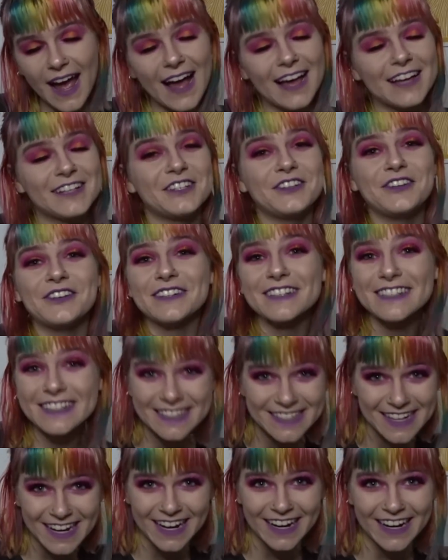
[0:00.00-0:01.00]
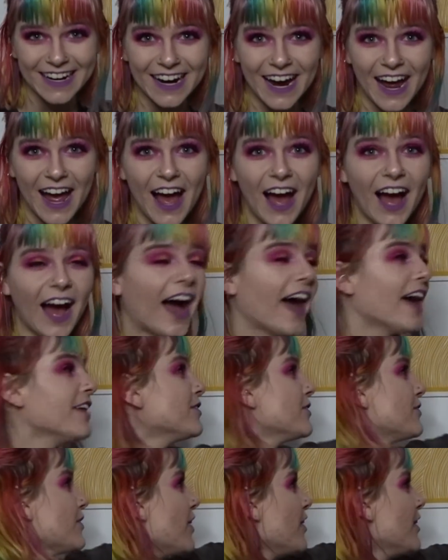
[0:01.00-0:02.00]
as you can see, I have
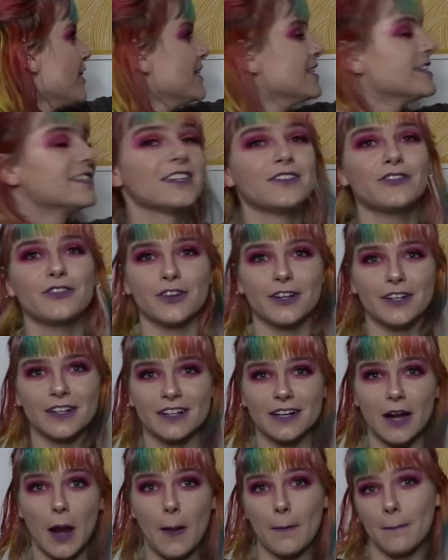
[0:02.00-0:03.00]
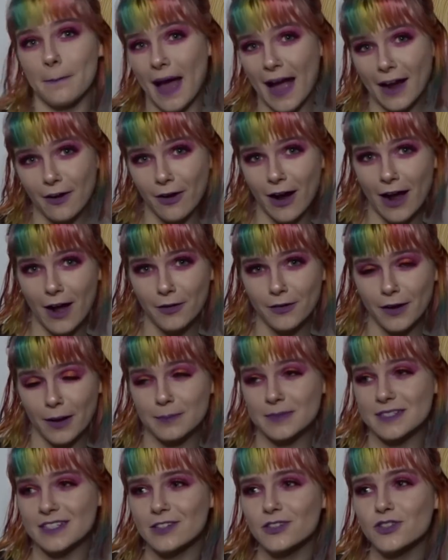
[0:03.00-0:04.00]
a very different background. I'm
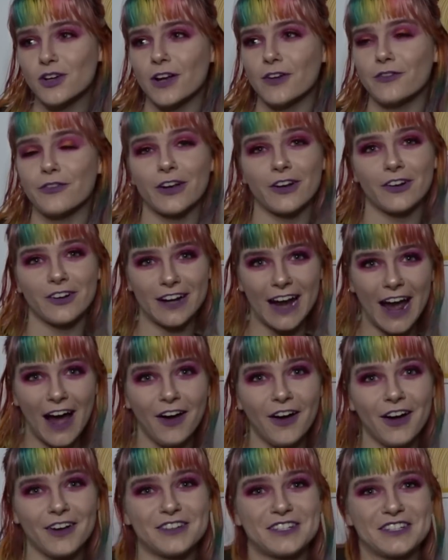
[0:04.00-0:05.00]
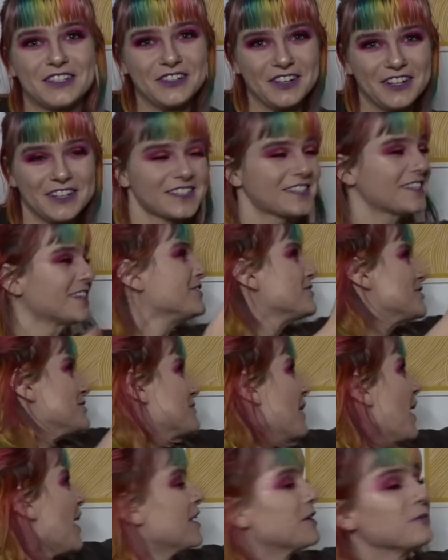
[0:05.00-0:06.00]
still trying to figure it out. I've still got stuff to
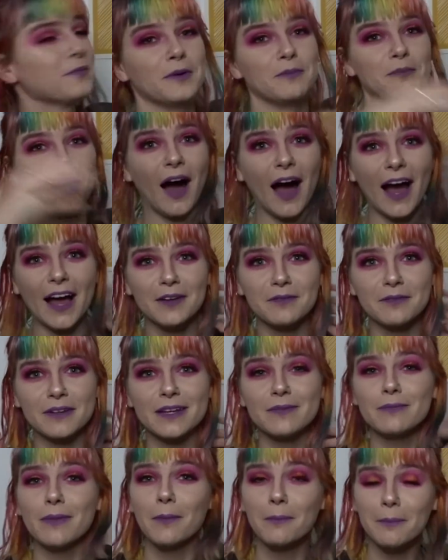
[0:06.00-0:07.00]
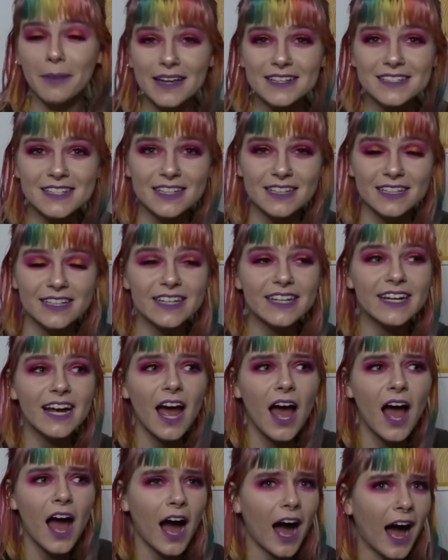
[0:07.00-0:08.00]
buy to put behind me, but basically
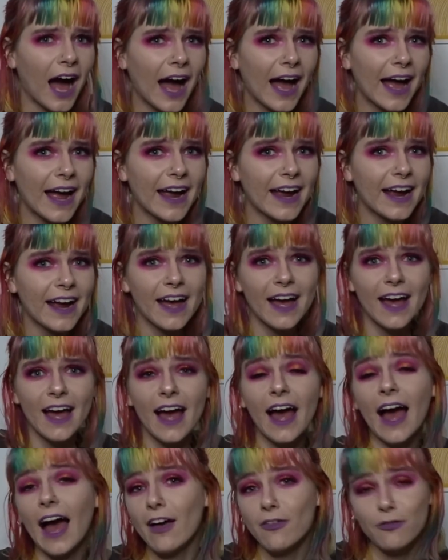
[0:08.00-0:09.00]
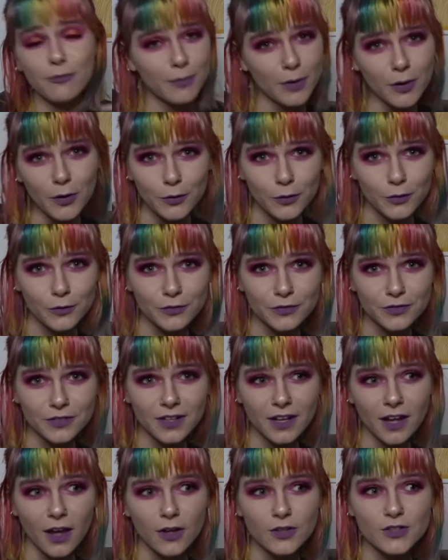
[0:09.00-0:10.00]
I have moved.
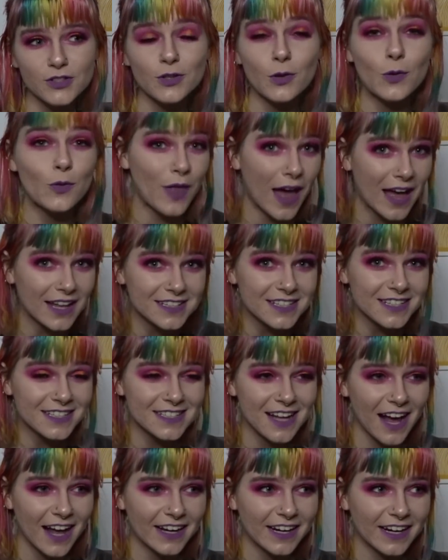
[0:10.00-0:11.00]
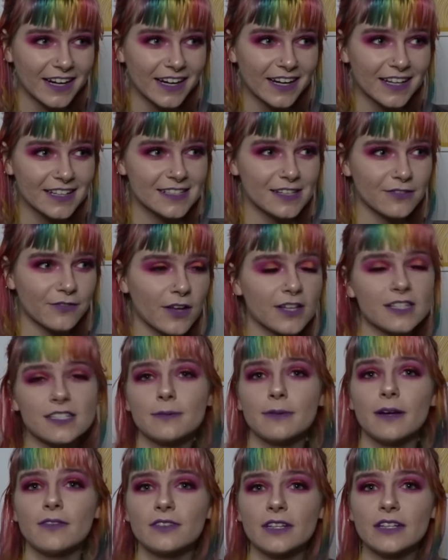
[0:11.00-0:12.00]
So that's exciting. It's the first
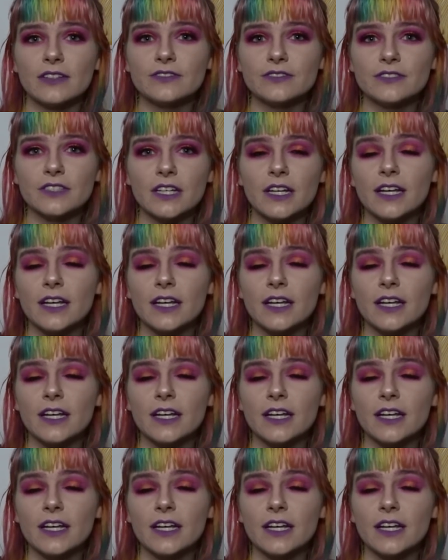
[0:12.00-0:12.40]
time I've lived